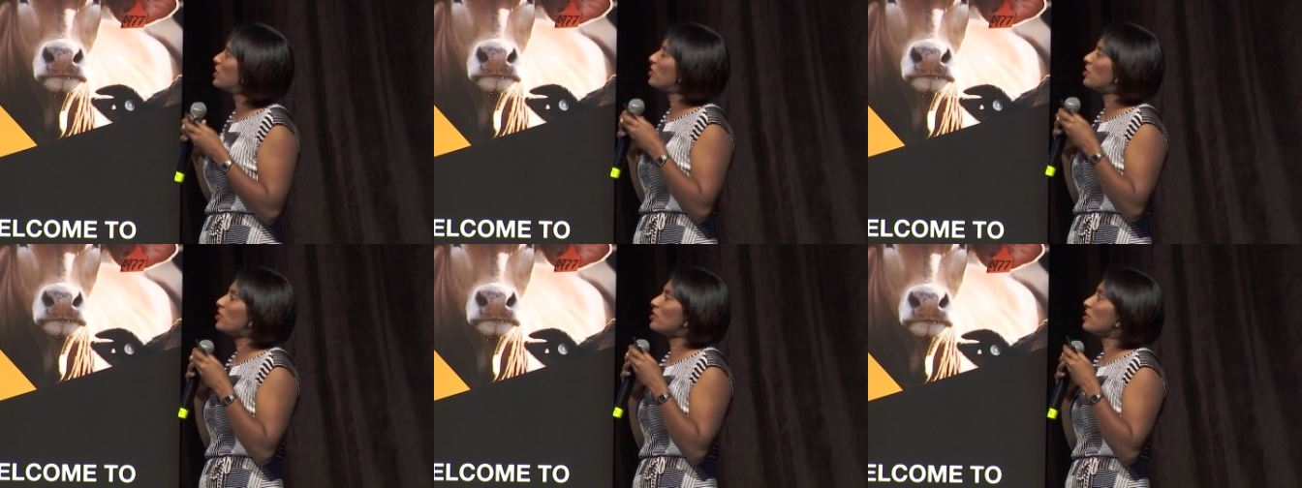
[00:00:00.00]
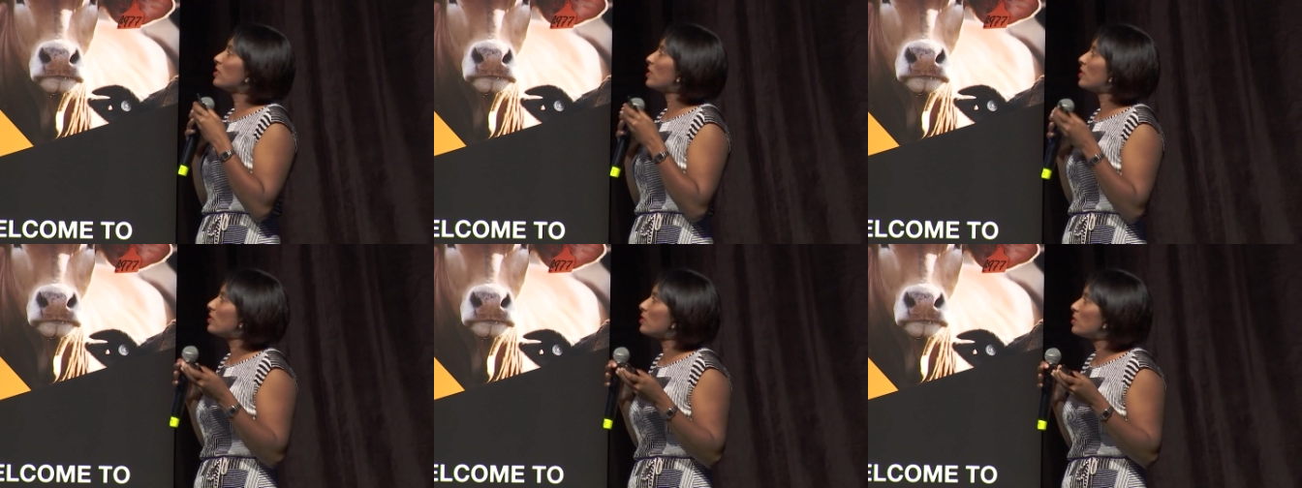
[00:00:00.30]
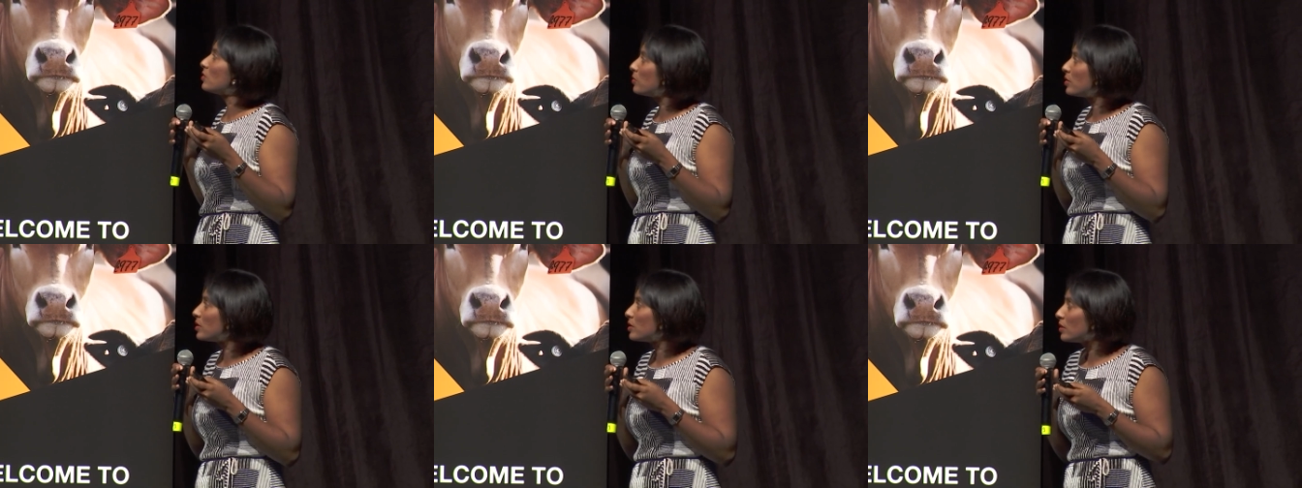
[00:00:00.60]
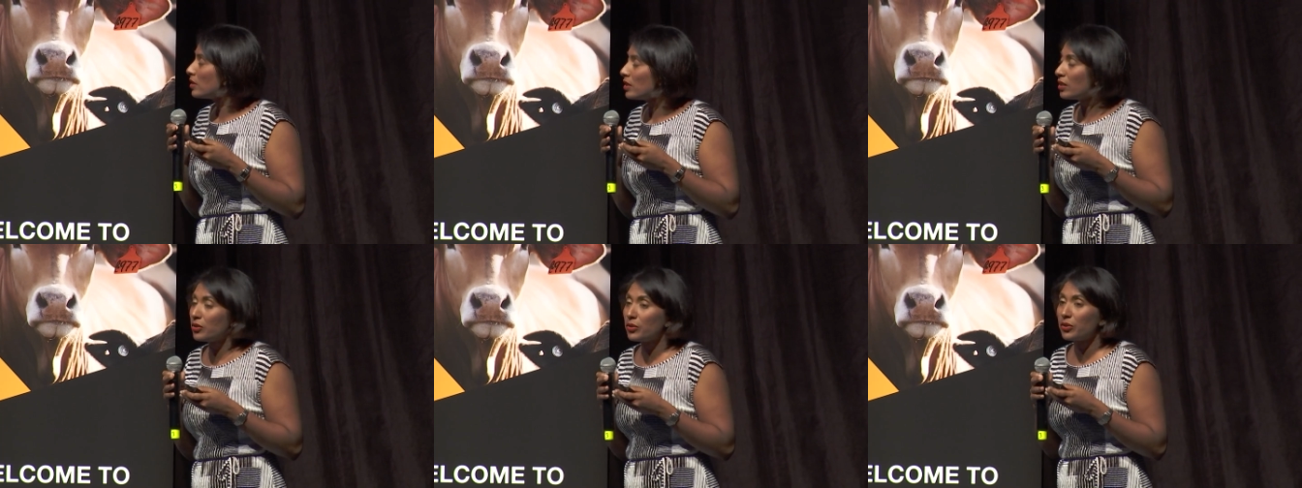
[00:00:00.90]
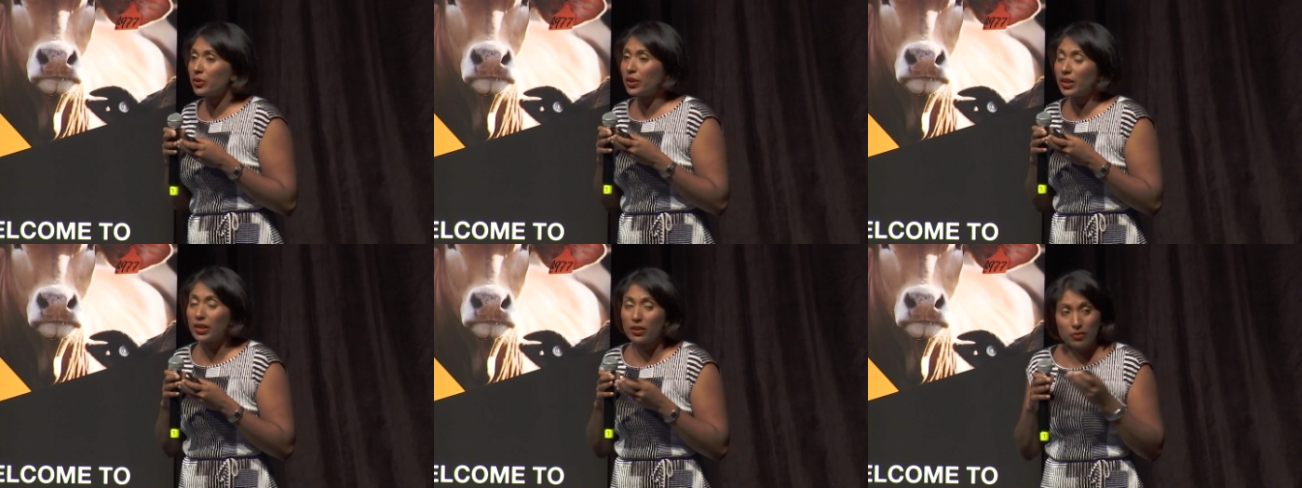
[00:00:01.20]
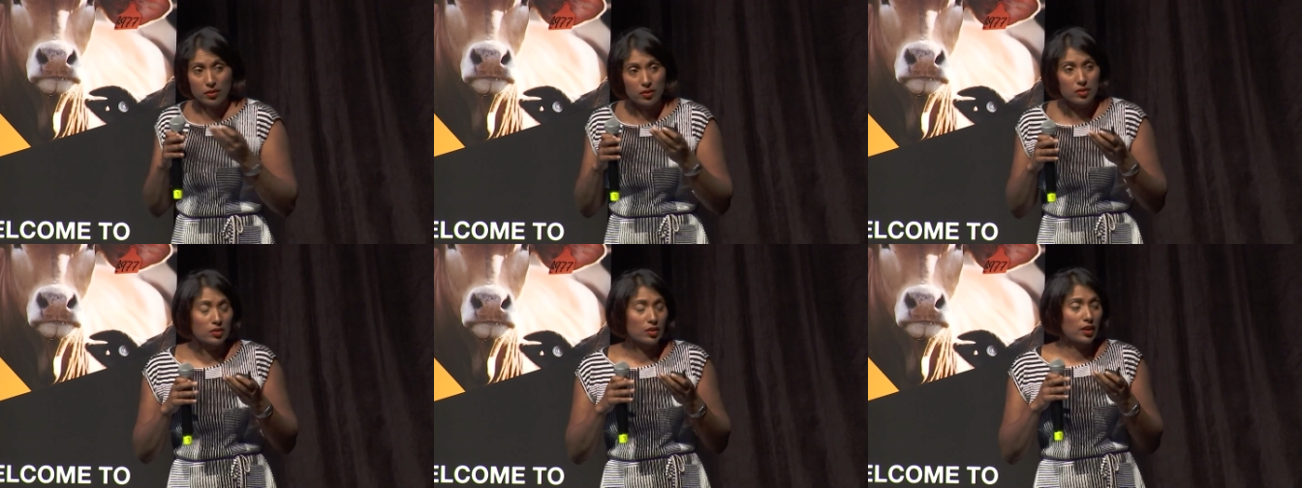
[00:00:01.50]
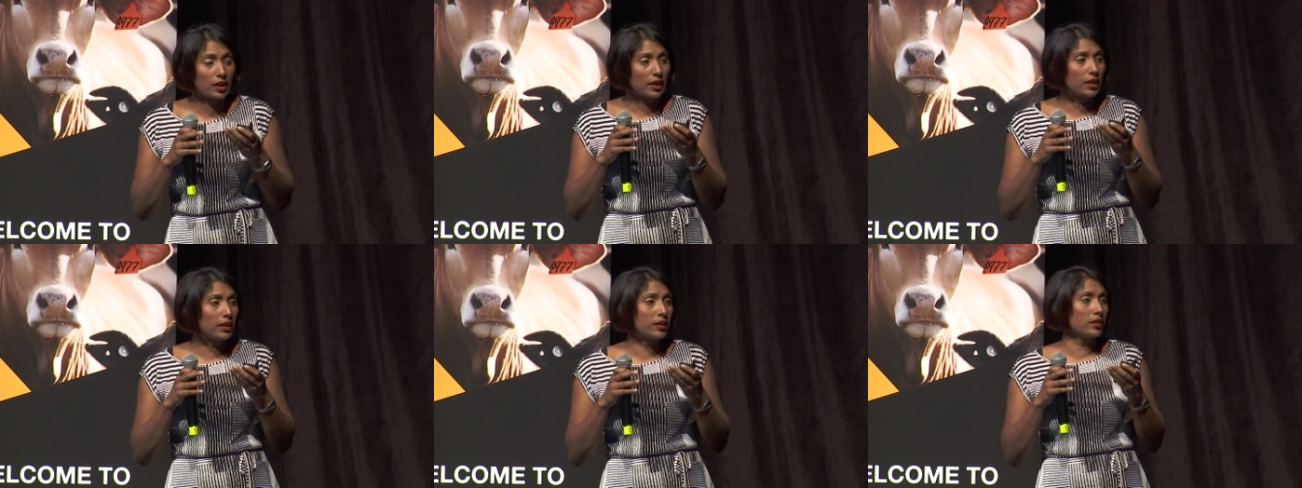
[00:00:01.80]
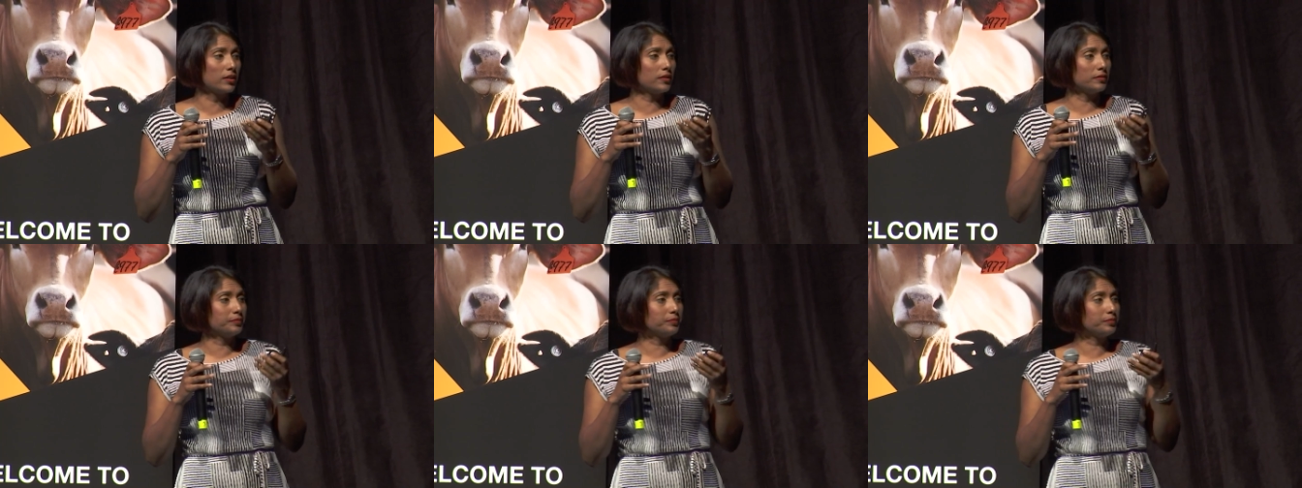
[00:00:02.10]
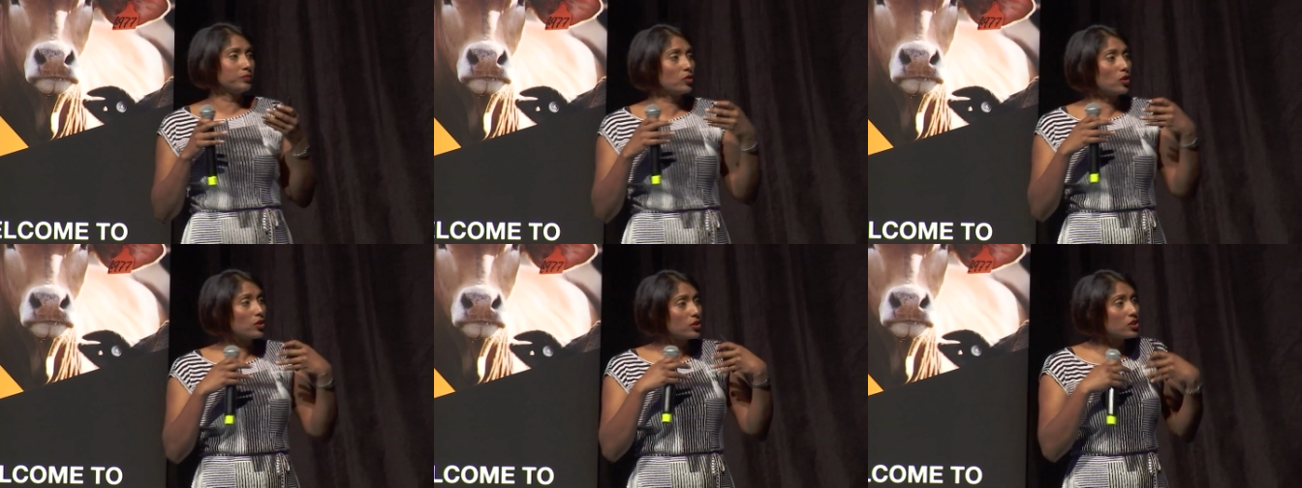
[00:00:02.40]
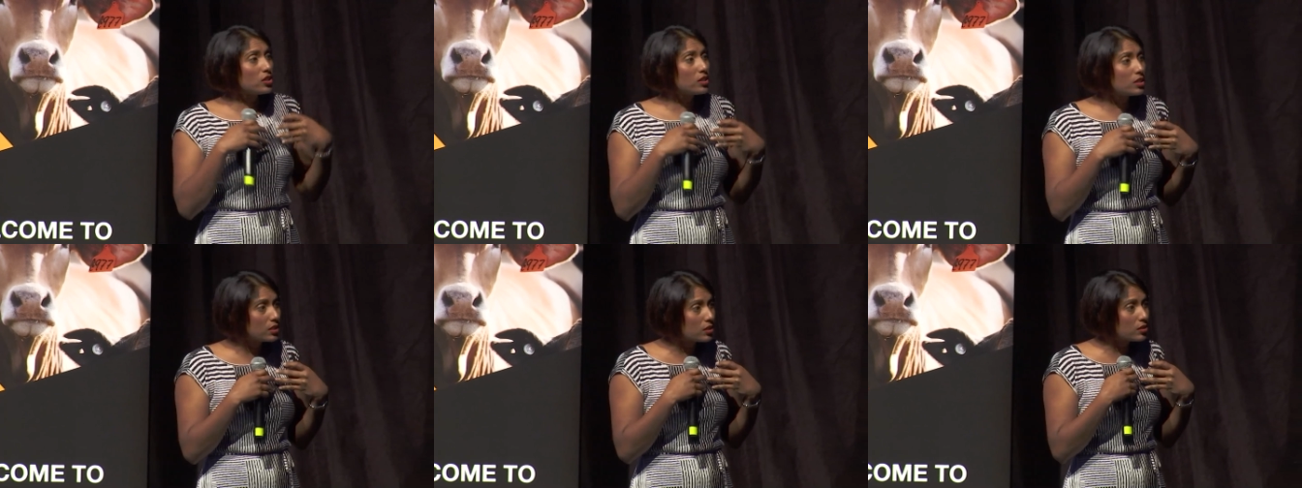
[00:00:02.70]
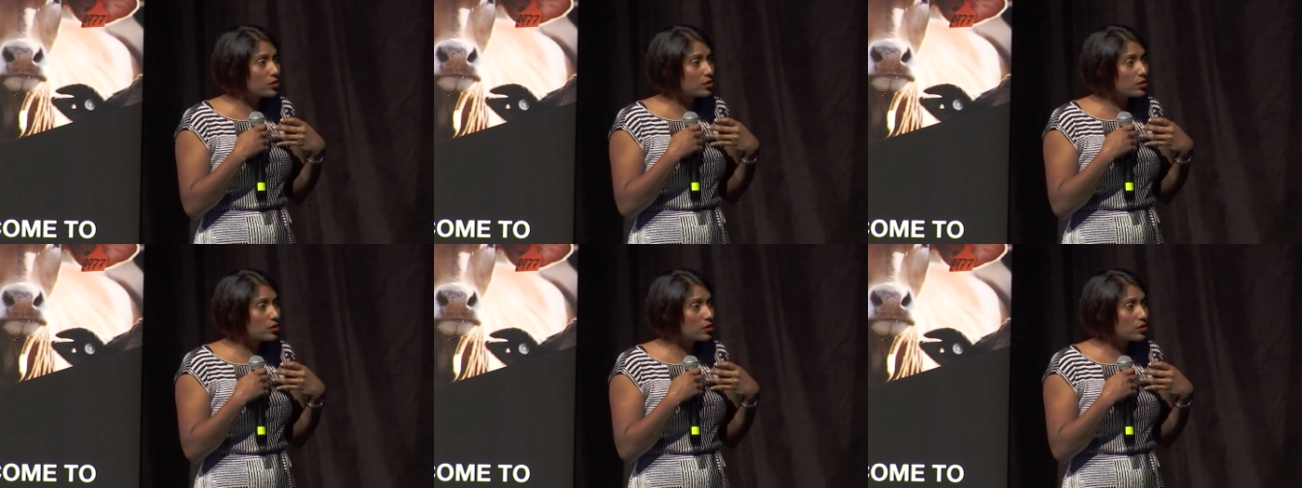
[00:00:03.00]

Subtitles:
just doesn't do us any good if it's not eaten. not just in